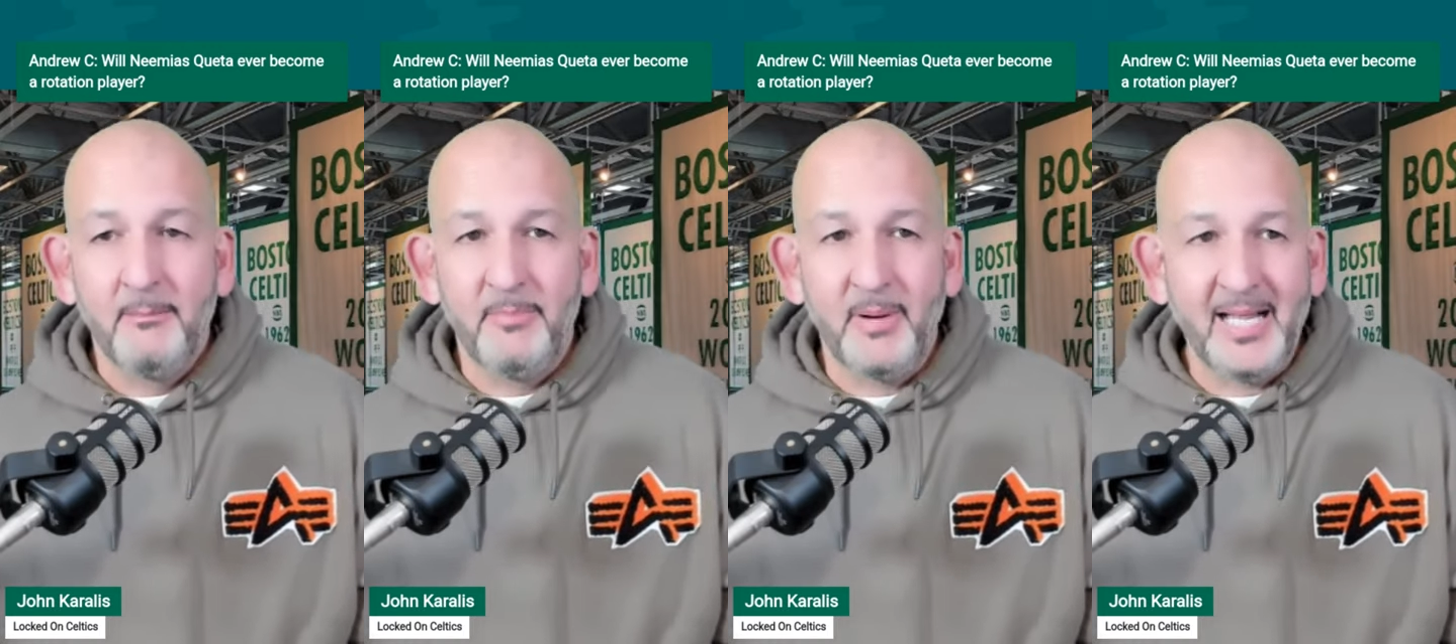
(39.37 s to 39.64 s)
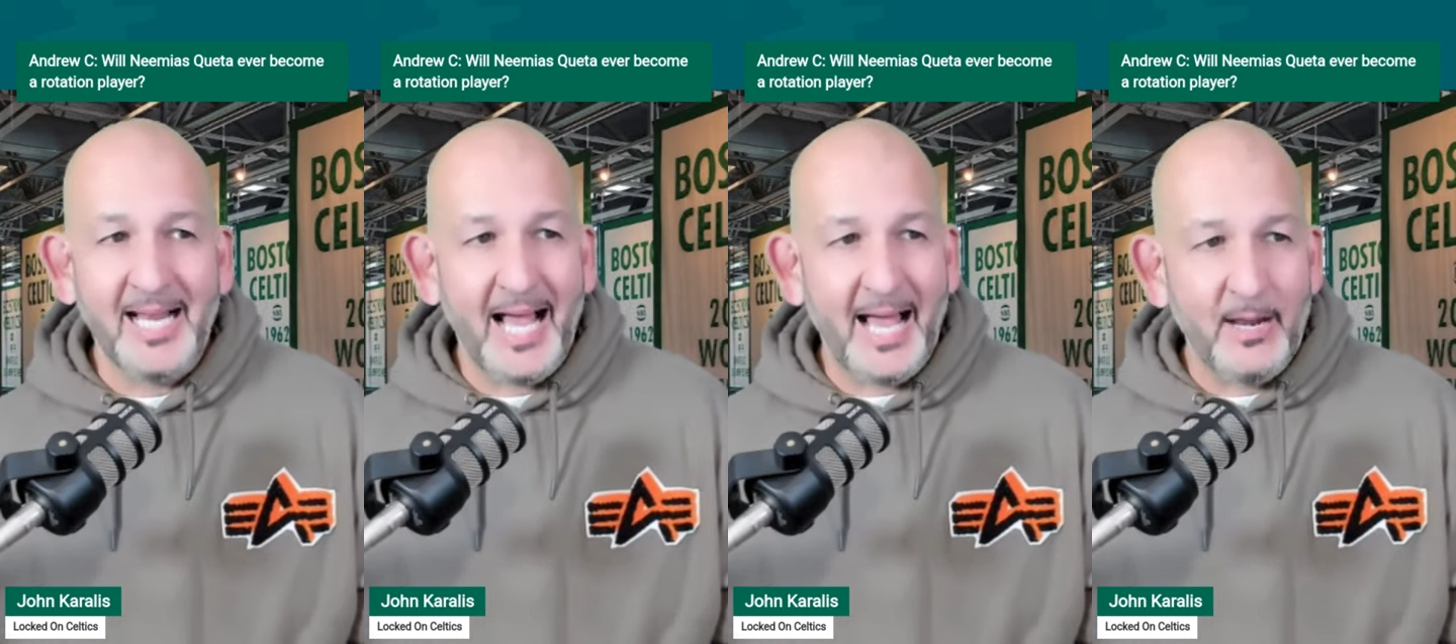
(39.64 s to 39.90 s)

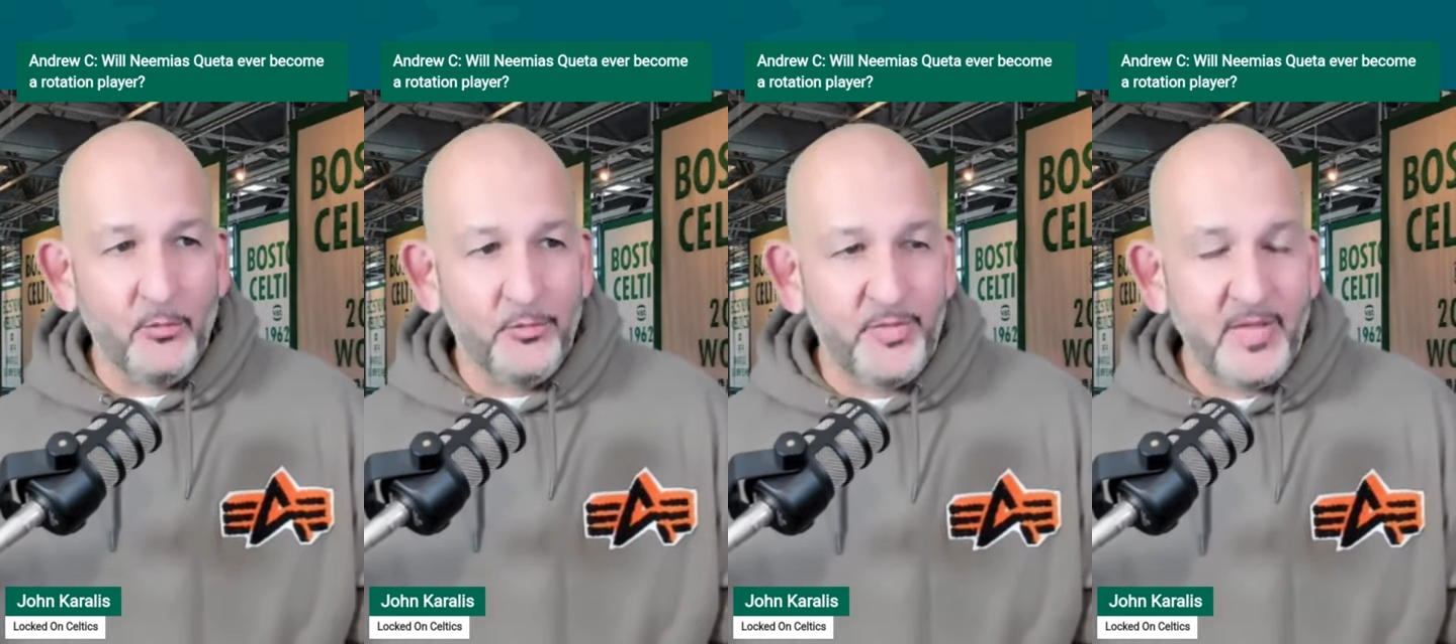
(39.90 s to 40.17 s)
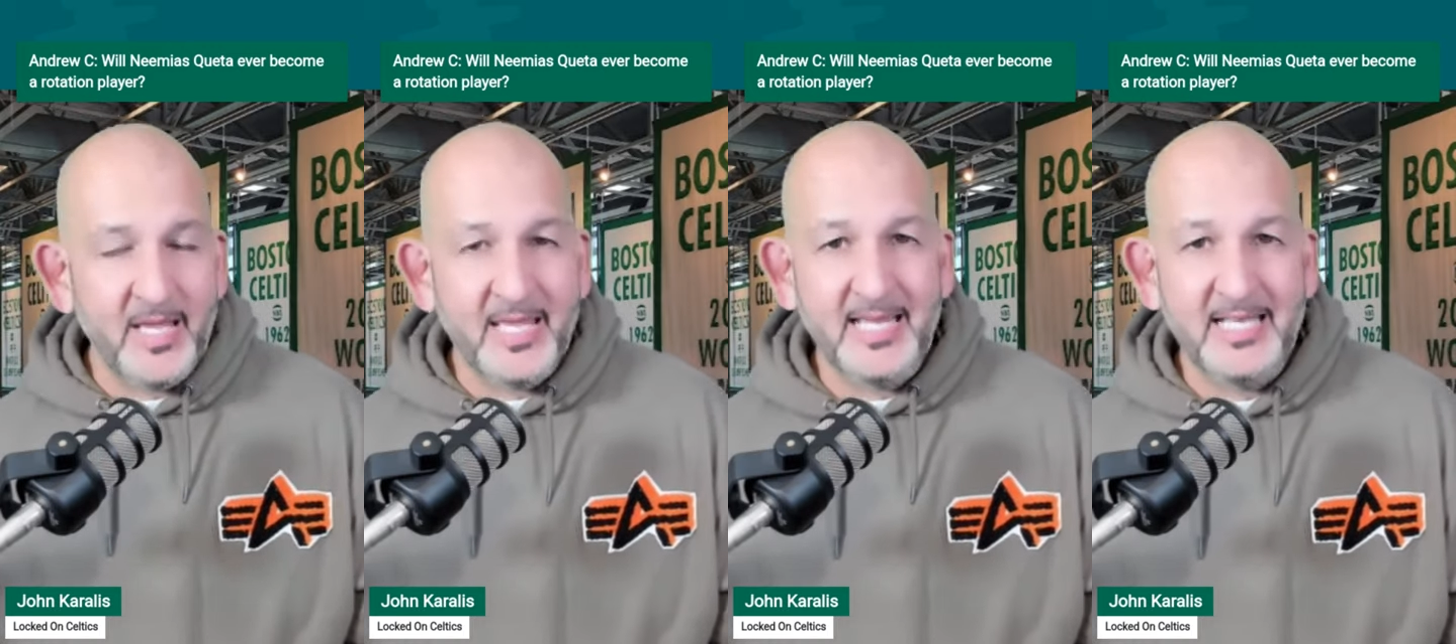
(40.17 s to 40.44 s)
but I don't
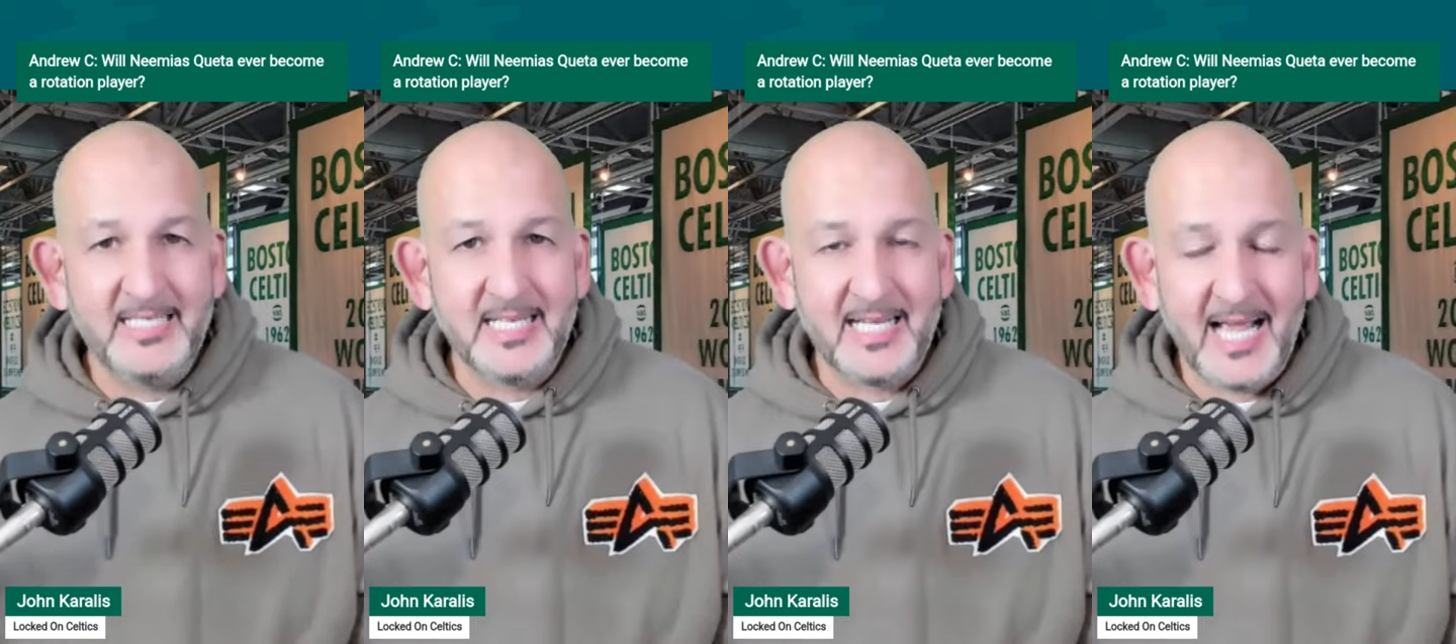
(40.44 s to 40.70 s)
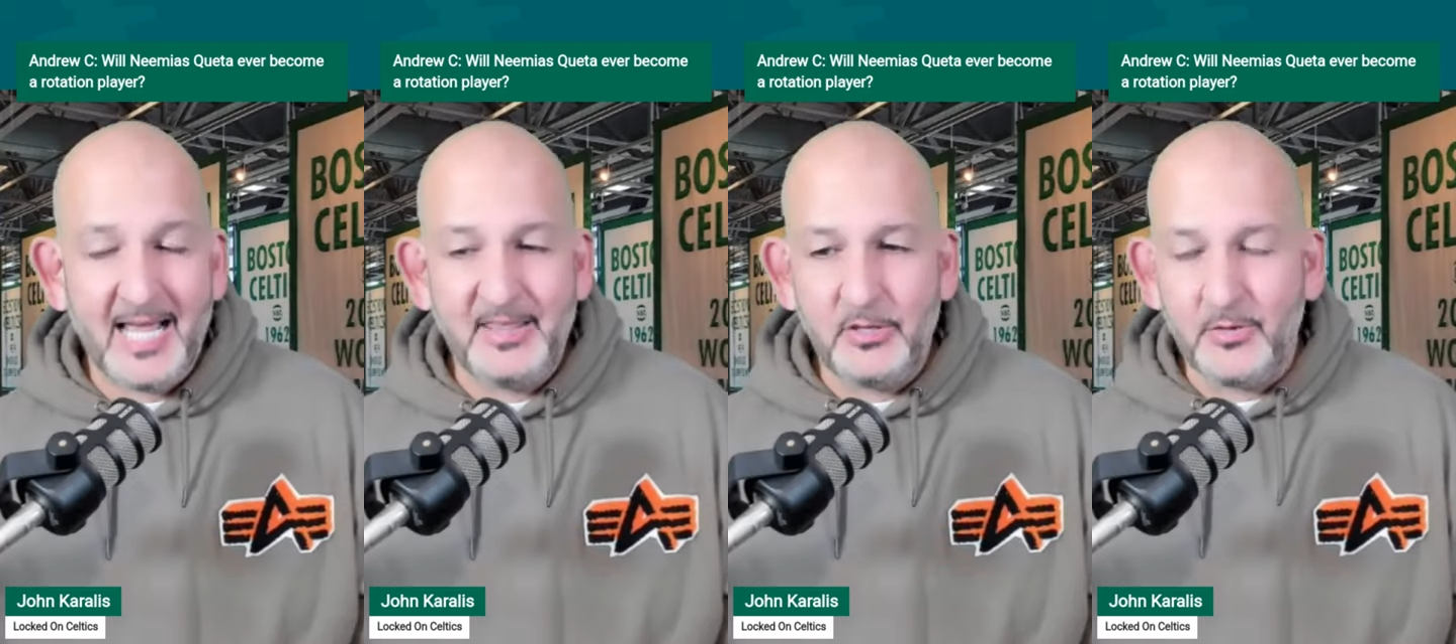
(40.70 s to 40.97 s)
think he's a
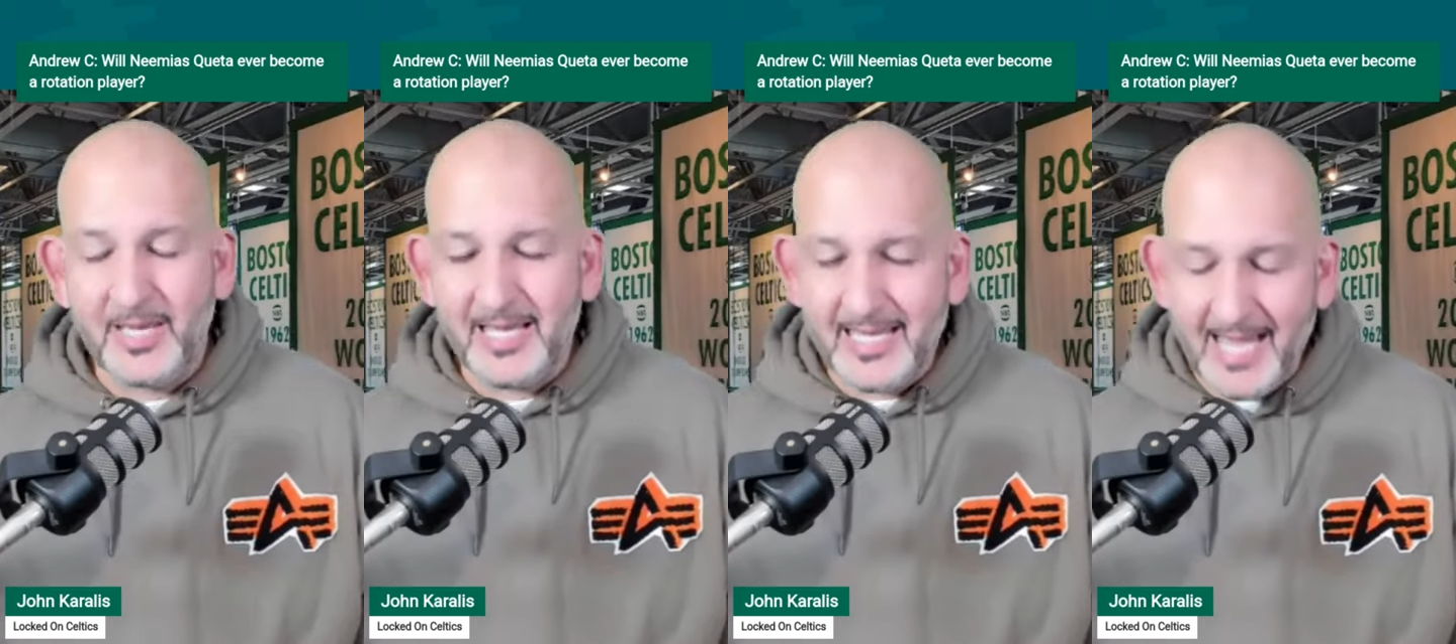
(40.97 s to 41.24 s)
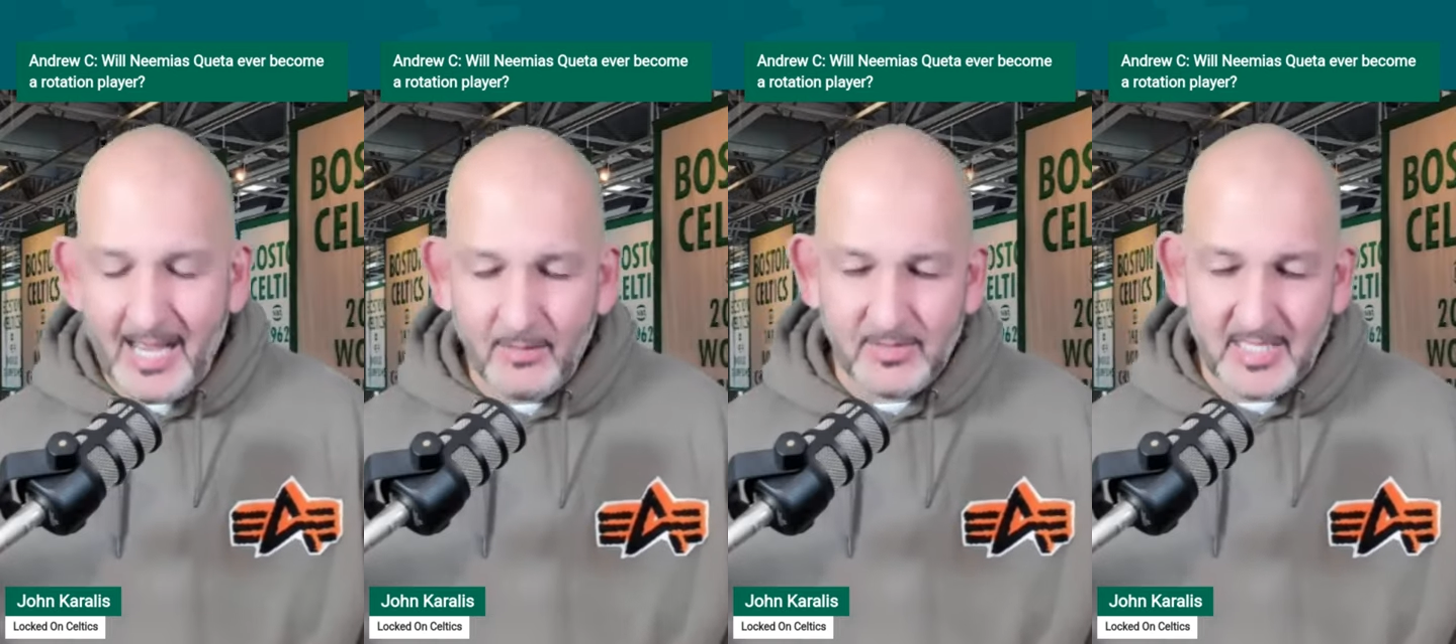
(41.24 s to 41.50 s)
guy that you can
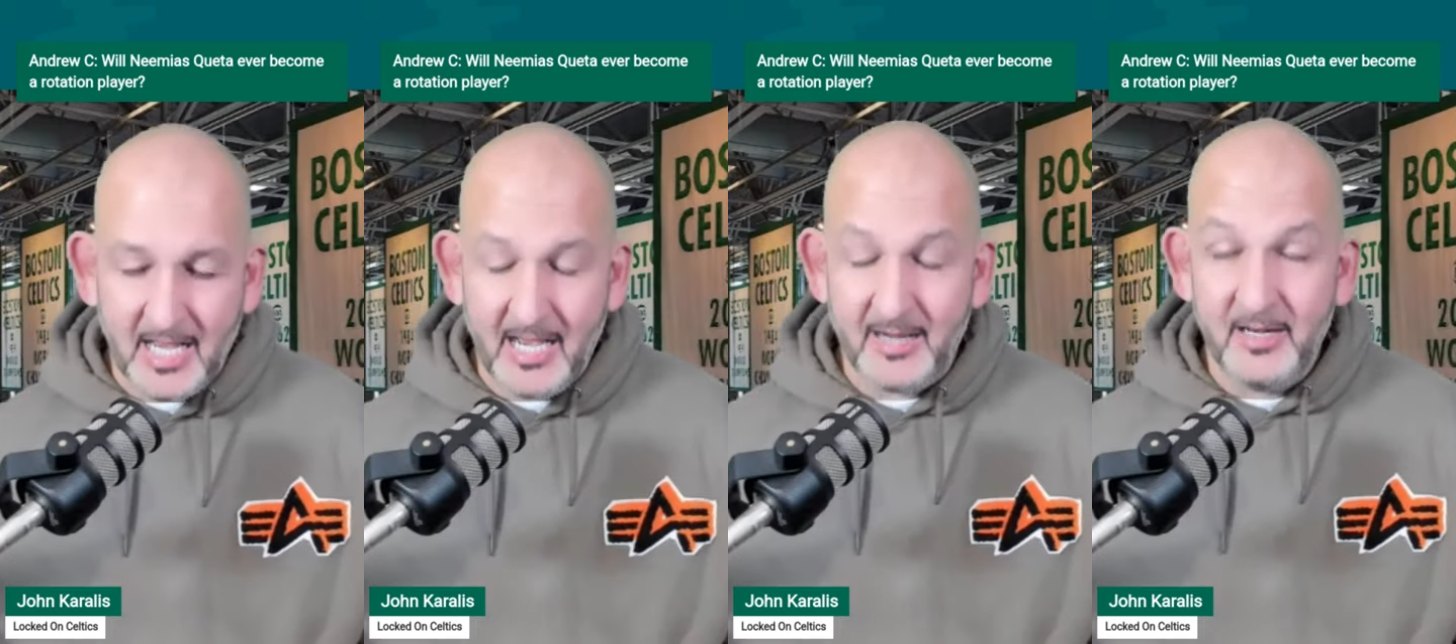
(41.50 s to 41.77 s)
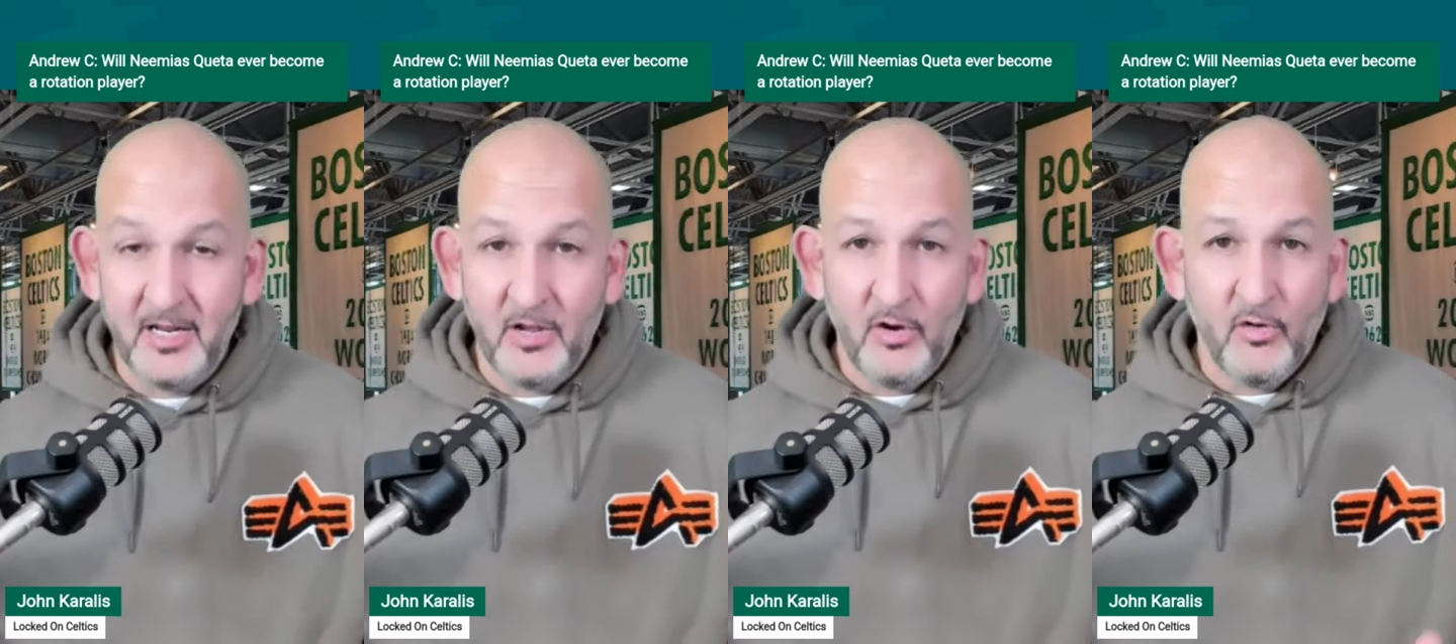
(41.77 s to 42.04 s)
count on